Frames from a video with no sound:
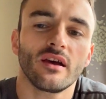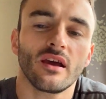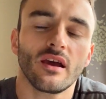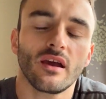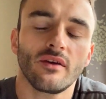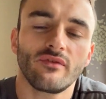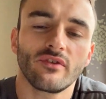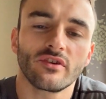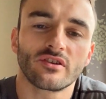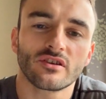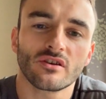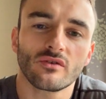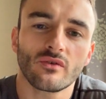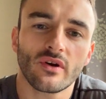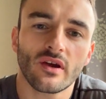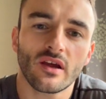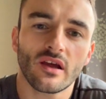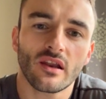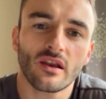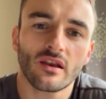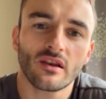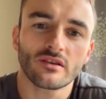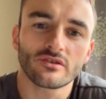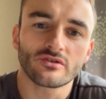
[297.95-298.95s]
If you're
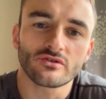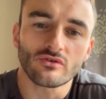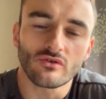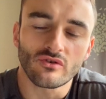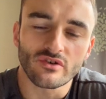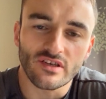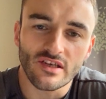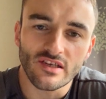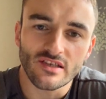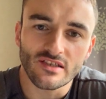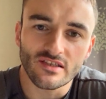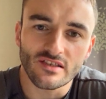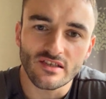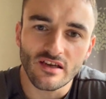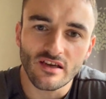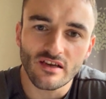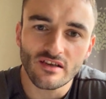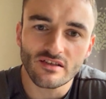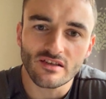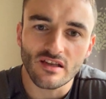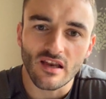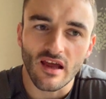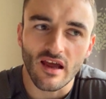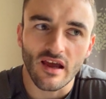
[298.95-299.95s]
doing shorter
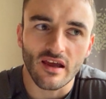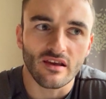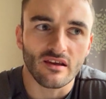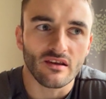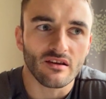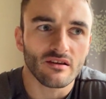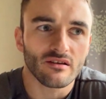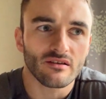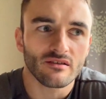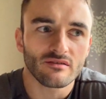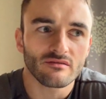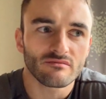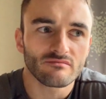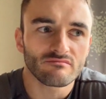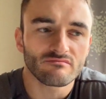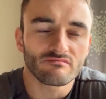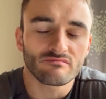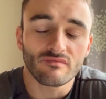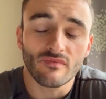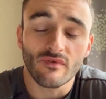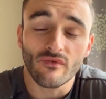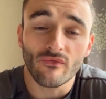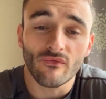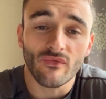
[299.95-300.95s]
distances, like
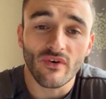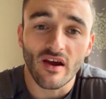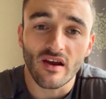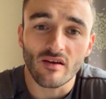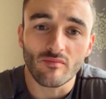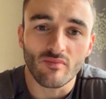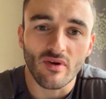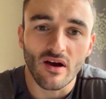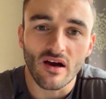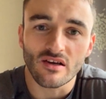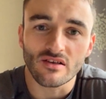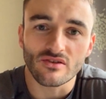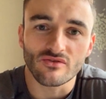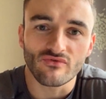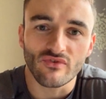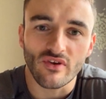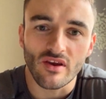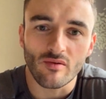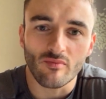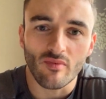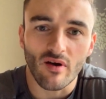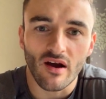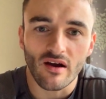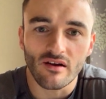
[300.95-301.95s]
5 miles,
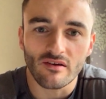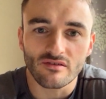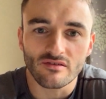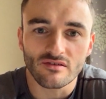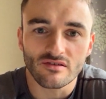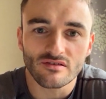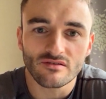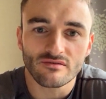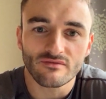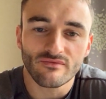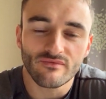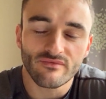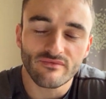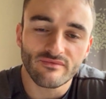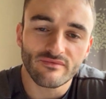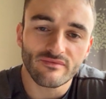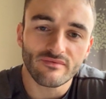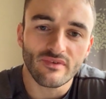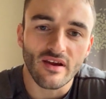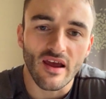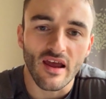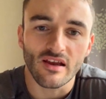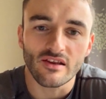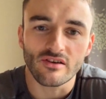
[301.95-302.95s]
3 miles,
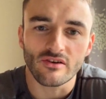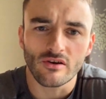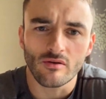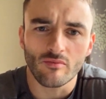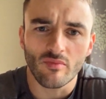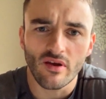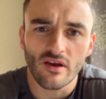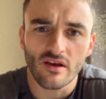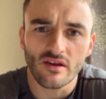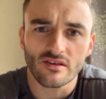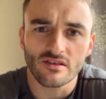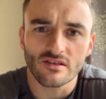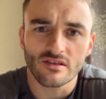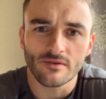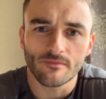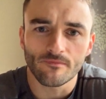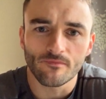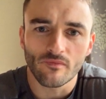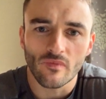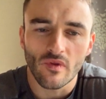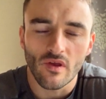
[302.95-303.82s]
800 meters,